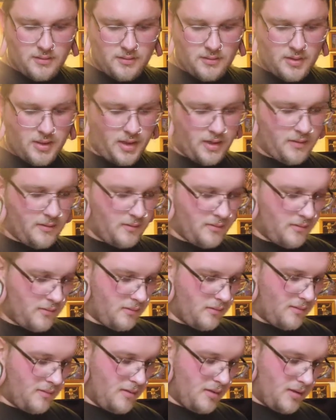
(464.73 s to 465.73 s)
Okay.
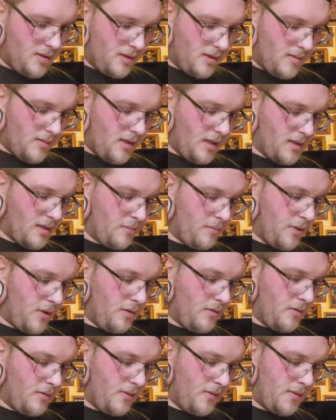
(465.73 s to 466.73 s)
We got the
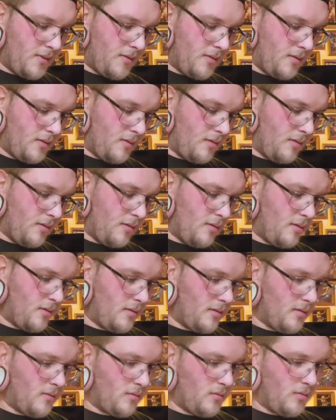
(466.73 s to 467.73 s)
poster,
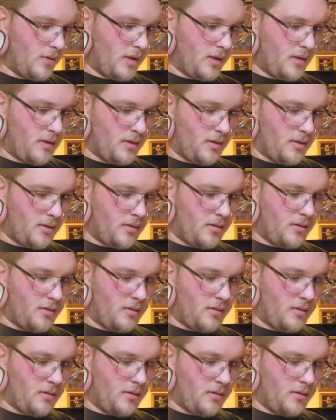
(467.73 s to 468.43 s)
which